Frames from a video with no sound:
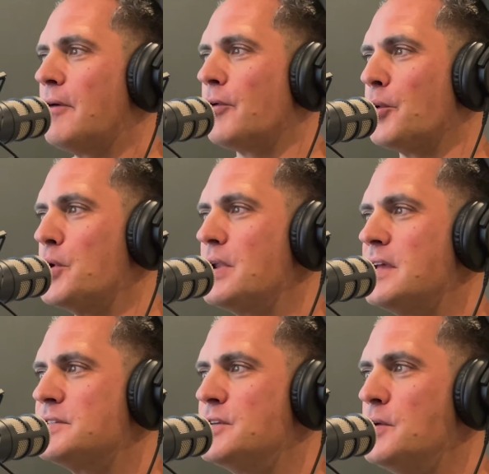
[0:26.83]
Veroot
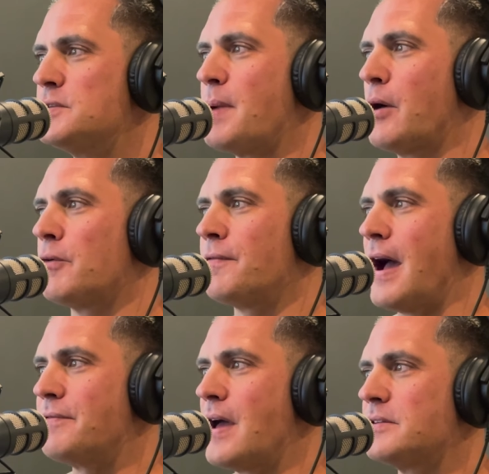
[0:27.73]
is used by over
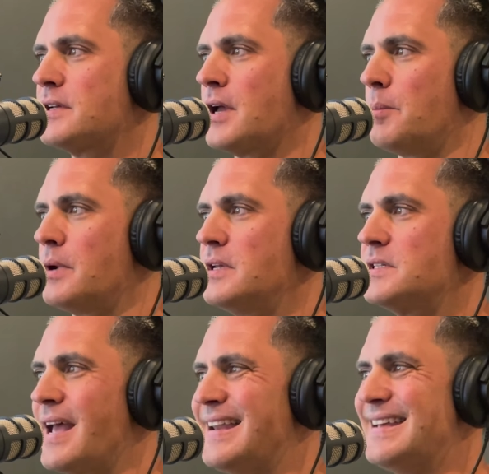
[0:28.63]
5,000
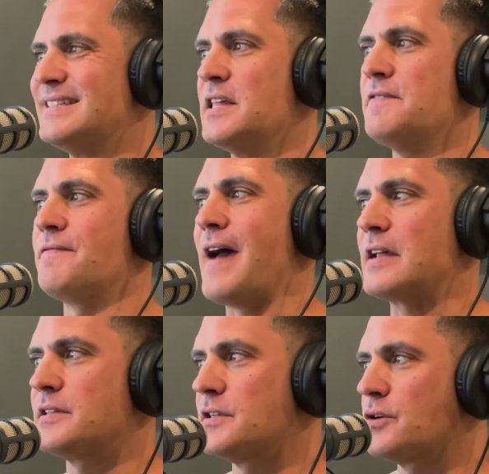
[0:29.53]
companies and is the
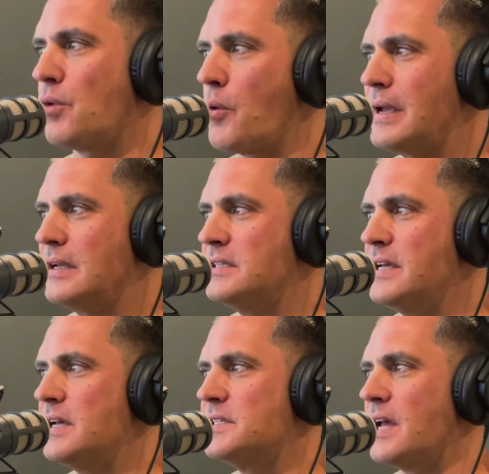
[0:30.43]
fastest growing
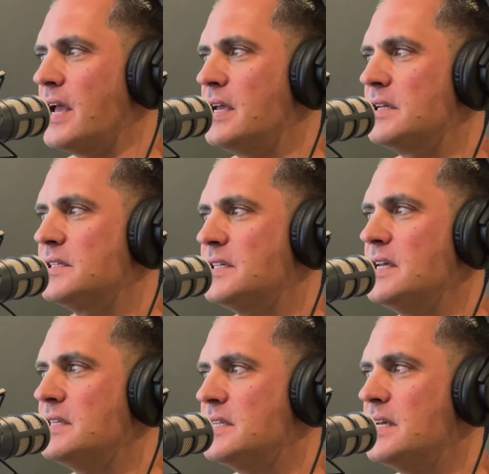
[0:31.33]
TSA,
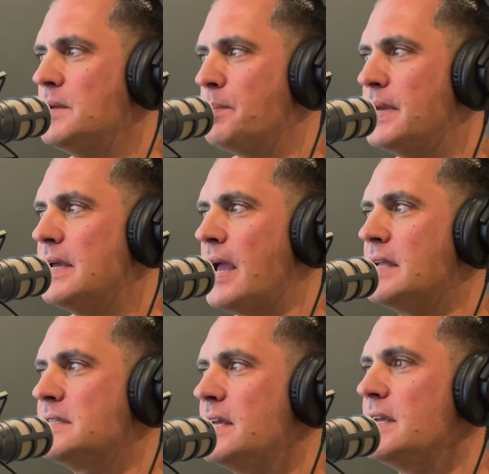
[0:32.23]

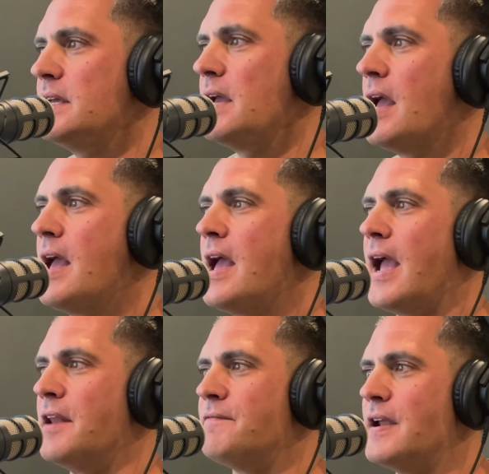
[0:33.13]
CTPAT,
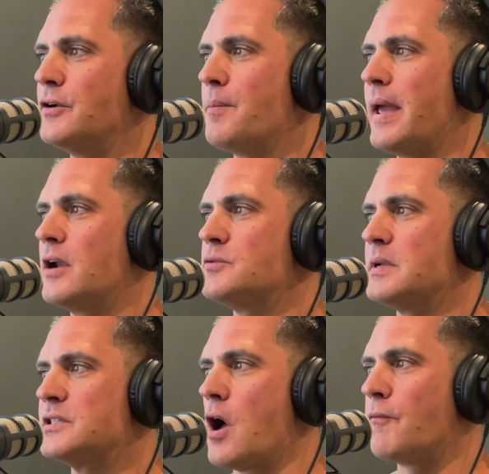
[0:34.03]
and vendor
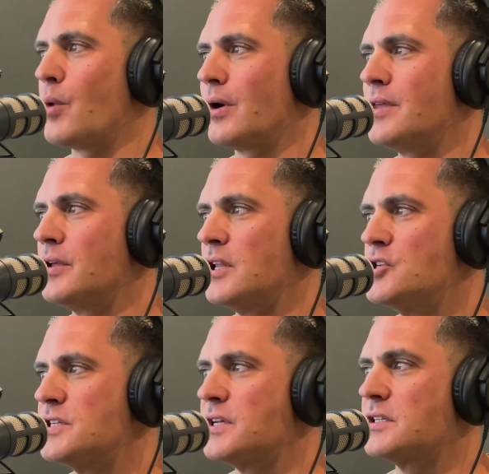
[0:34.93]
management software in the
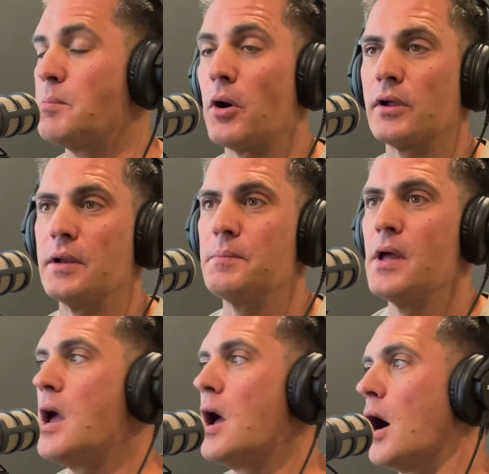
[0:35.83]
logistics market.
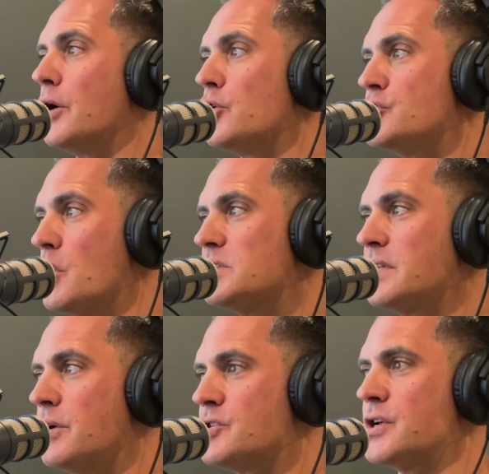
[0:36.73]
Under Joe's
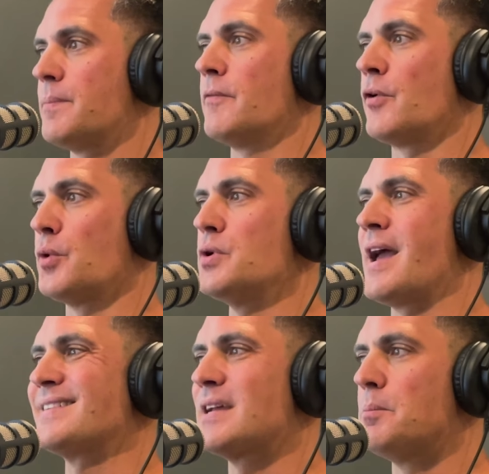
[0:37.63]
leadership, Veroot
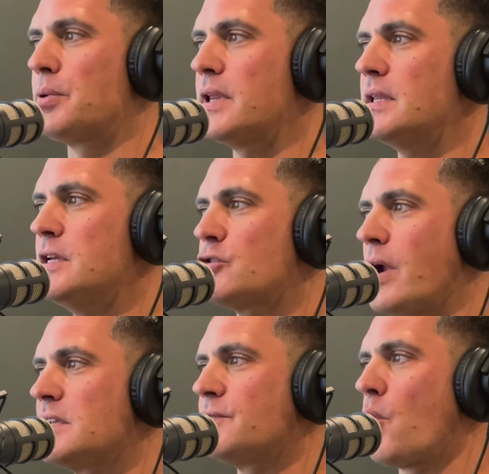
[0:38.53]
has completely
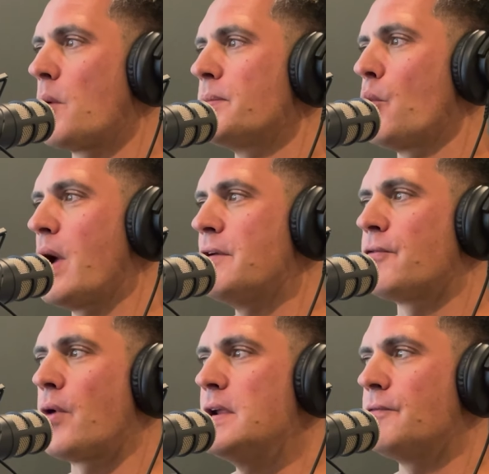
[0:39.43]
transformed the way
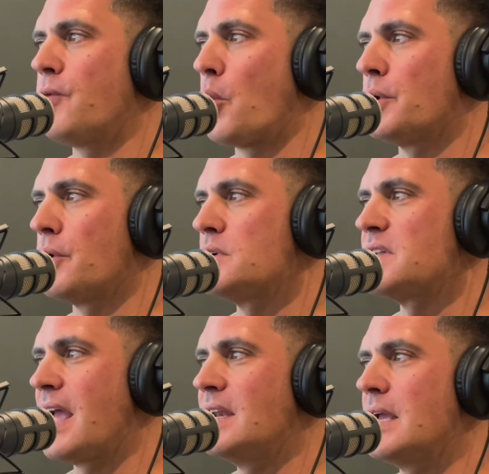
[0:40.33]
freight
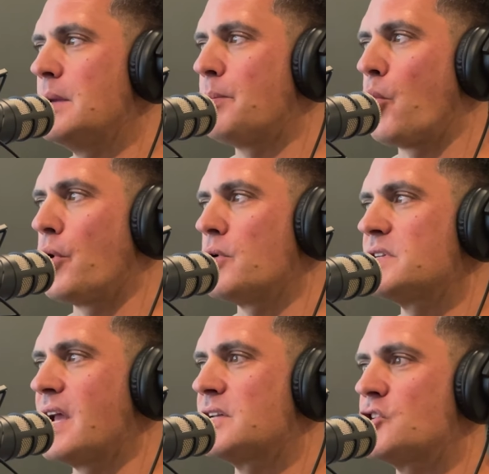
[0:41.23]
forwarders and
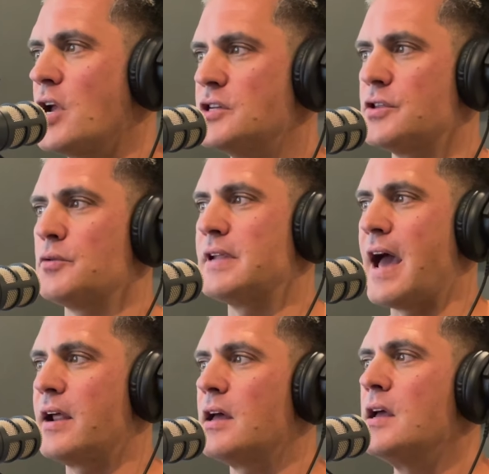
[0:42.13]
importers exchange their
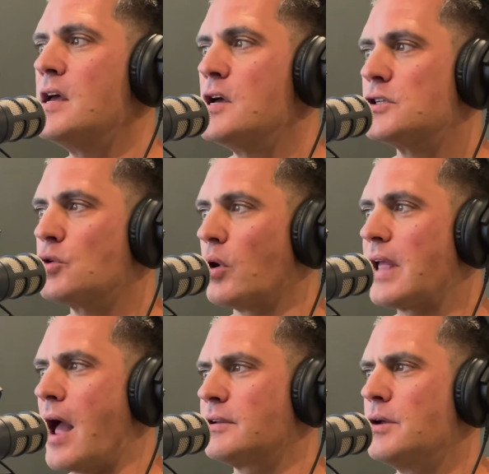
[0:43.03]
data, store
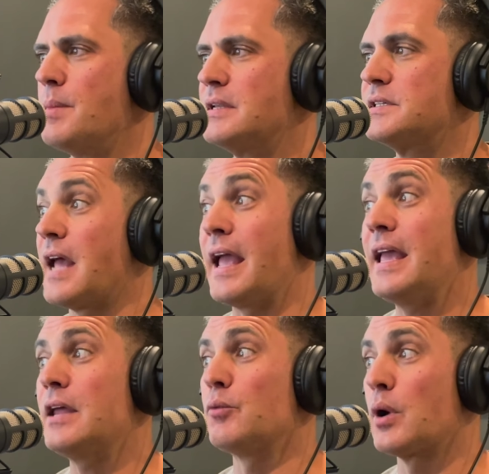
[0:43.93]
documents,
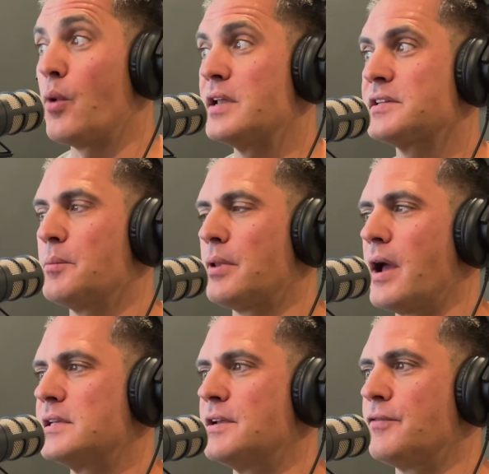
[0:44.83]
and request
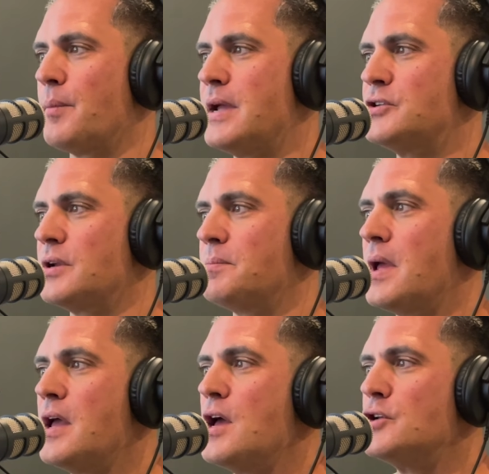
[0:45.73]
compliance information.
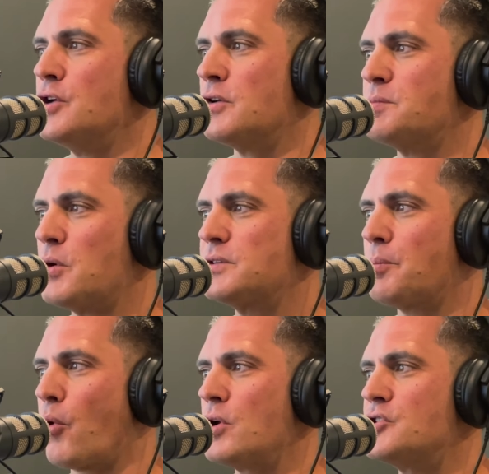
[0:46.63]
Joe's most
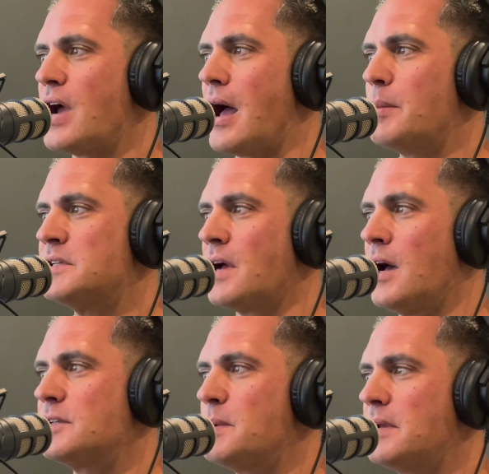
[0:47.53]
important job is a
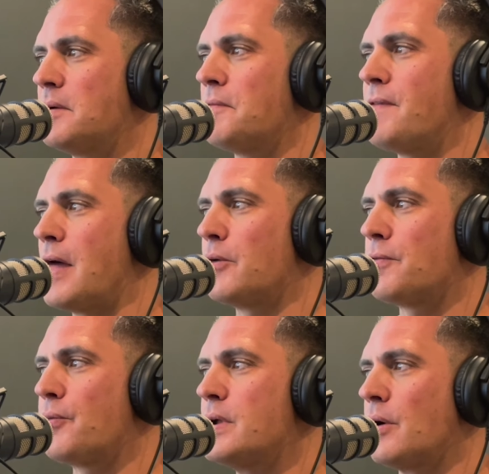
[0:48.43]
husband, father of
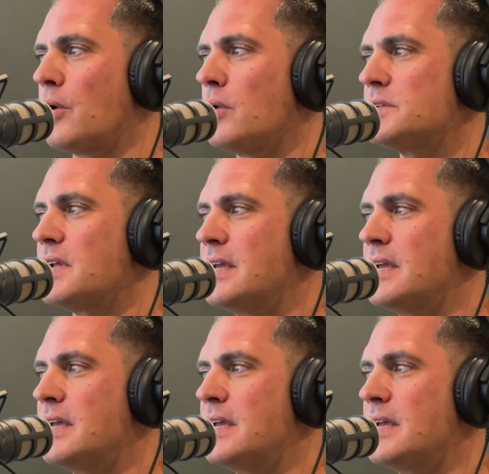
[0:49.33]
3 girls.